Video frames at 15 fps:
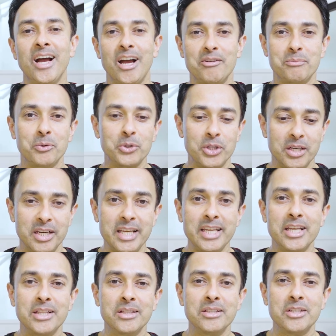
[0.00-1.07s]
I've put the
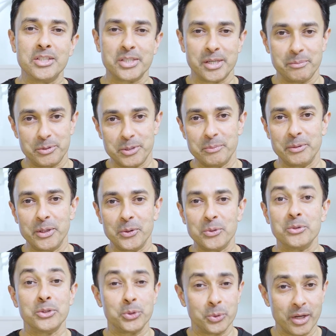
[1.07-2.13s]
link in the description
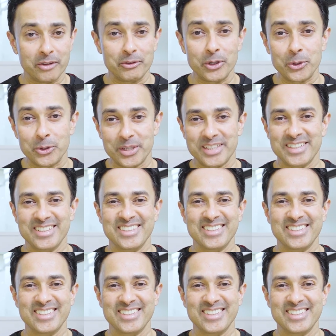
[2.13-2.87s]
below to have a look.